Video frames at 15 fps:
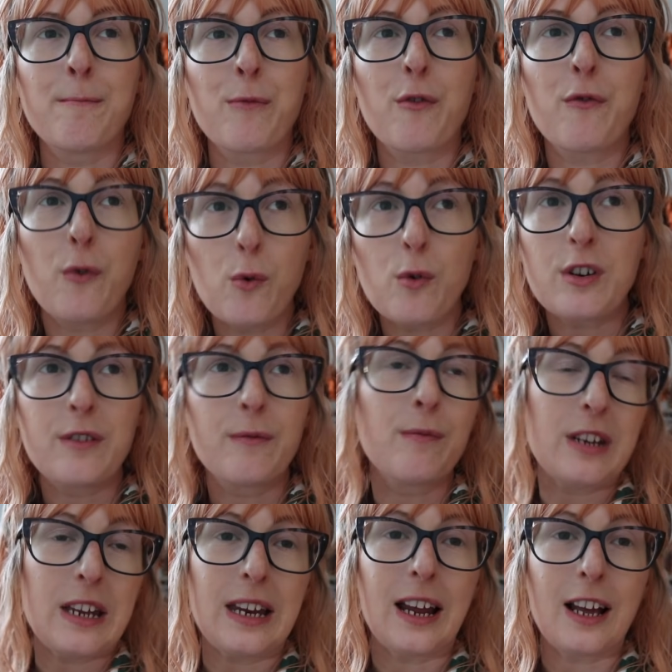for
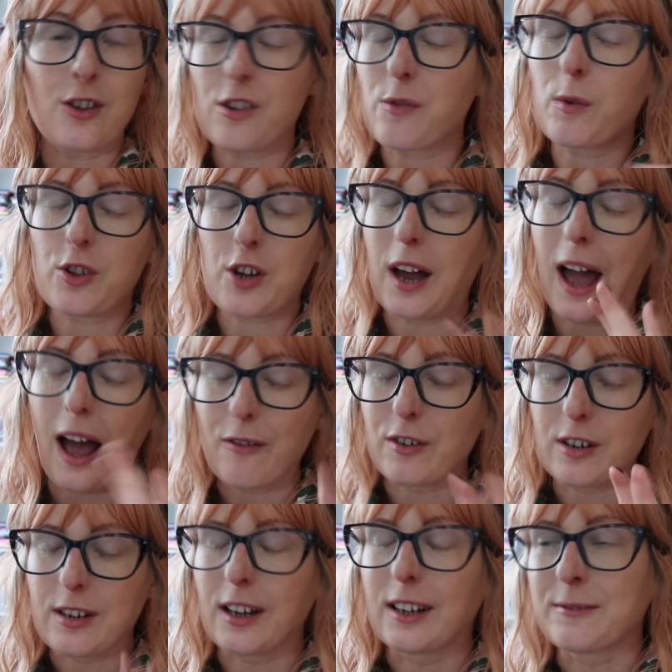teenagers, which I
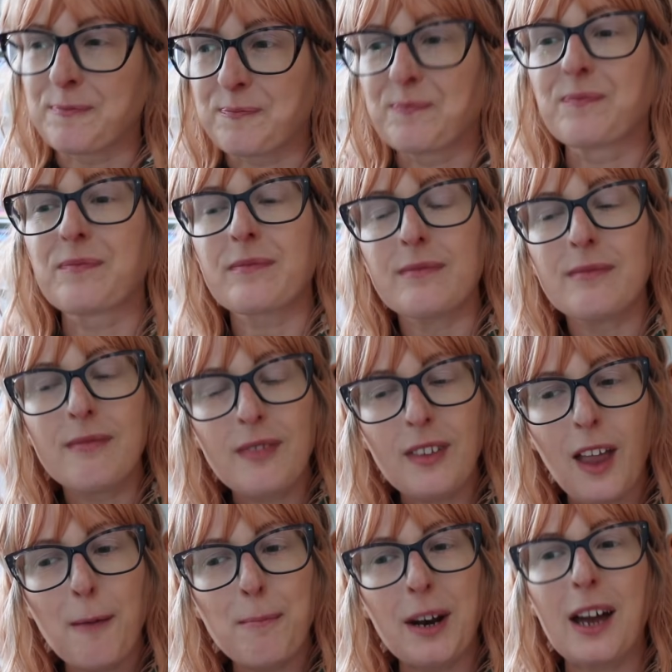haven't done,
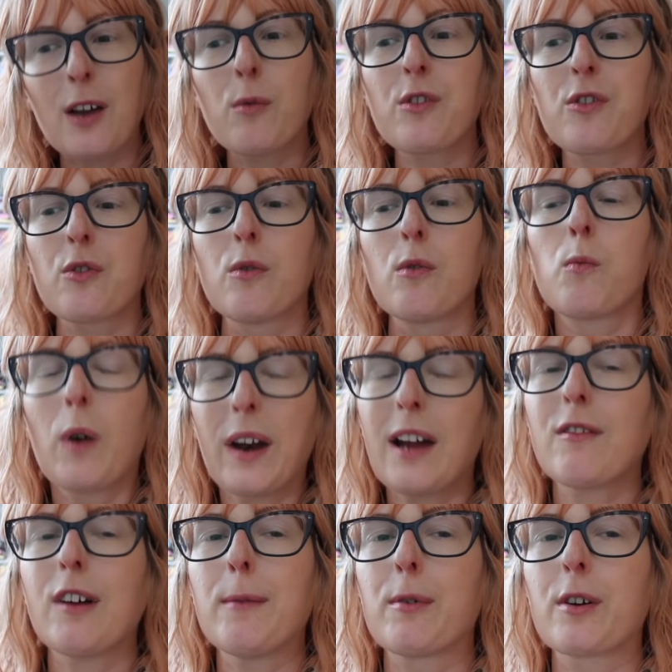but I always thought, when I
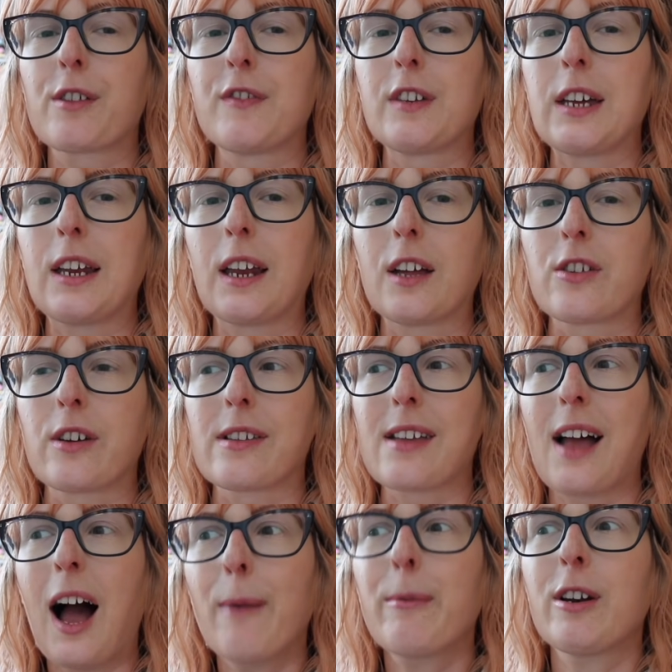write books for teenagers,
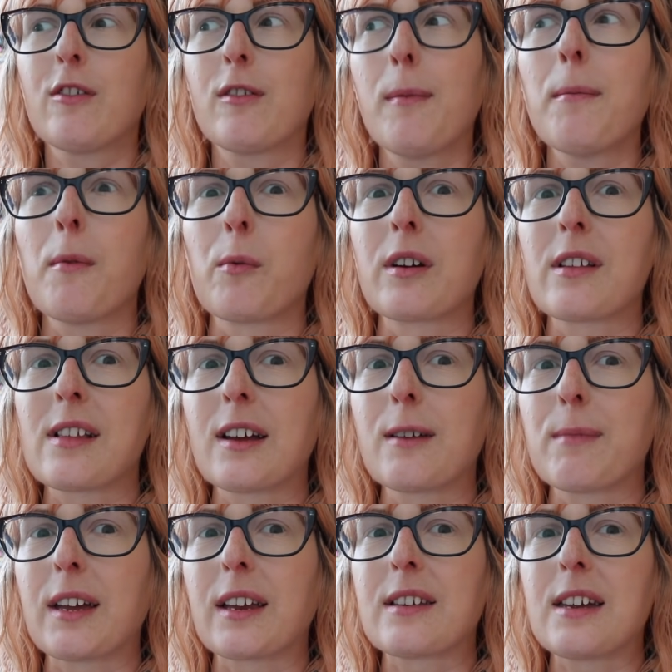I'm going to remember what it's
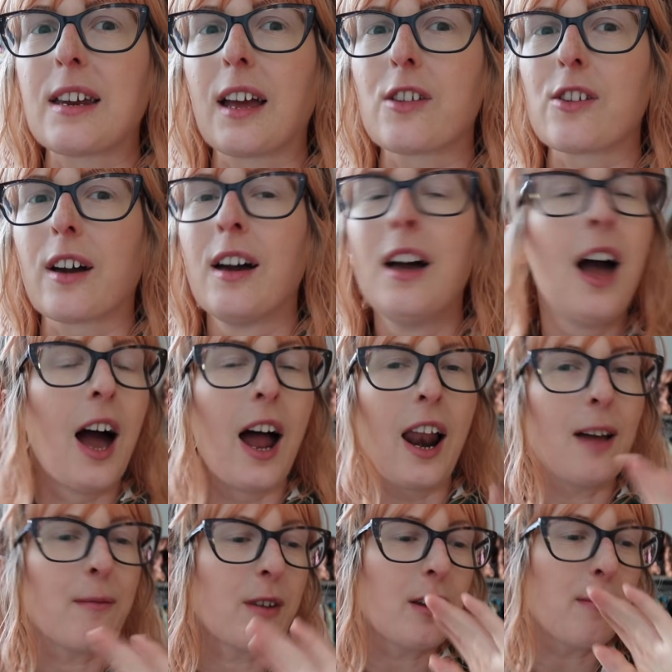like being a teenager, and
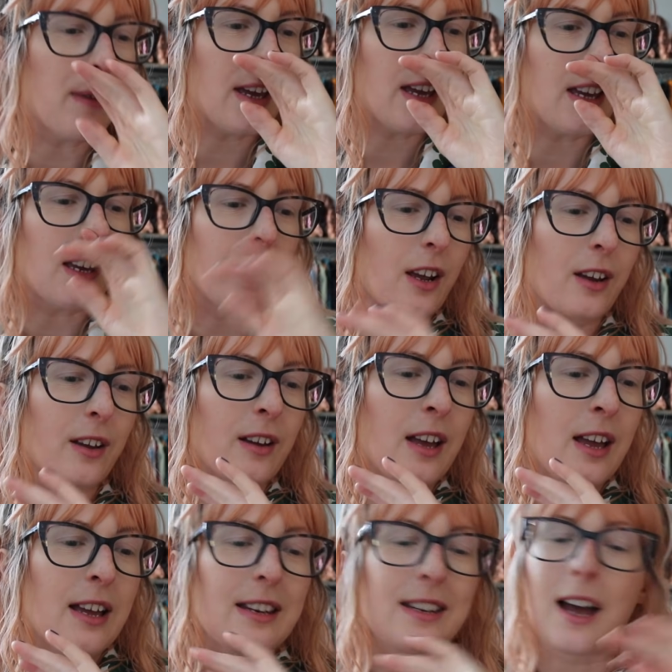I'm going to be, you know,
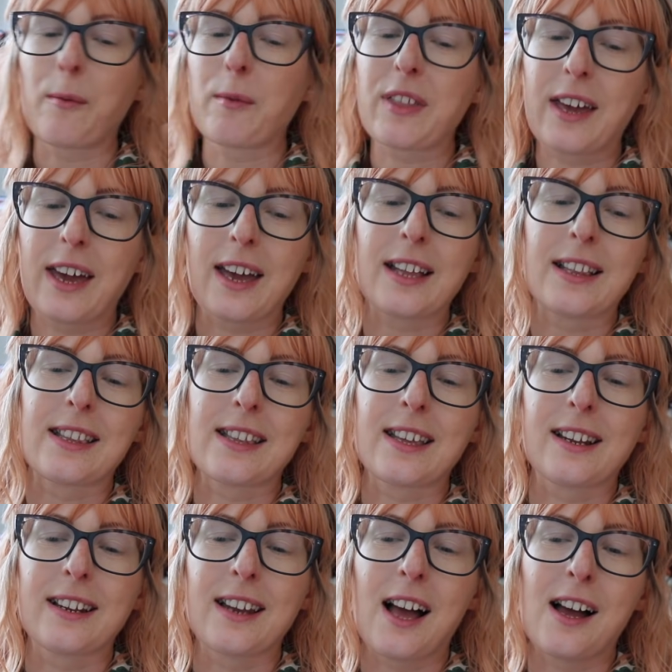down with the kids,
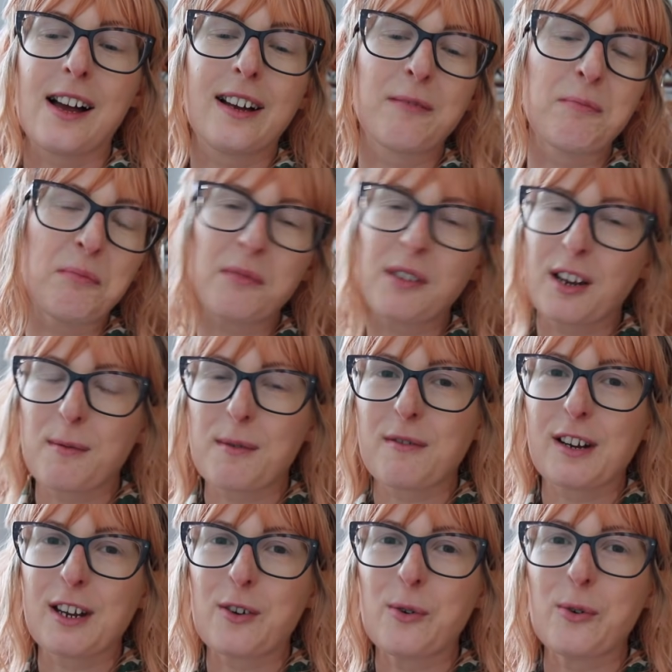and I'm going to be
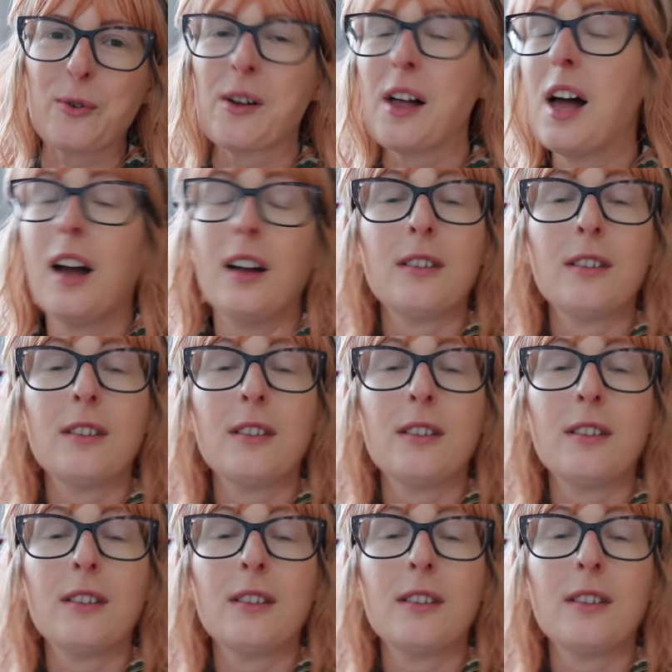really cool.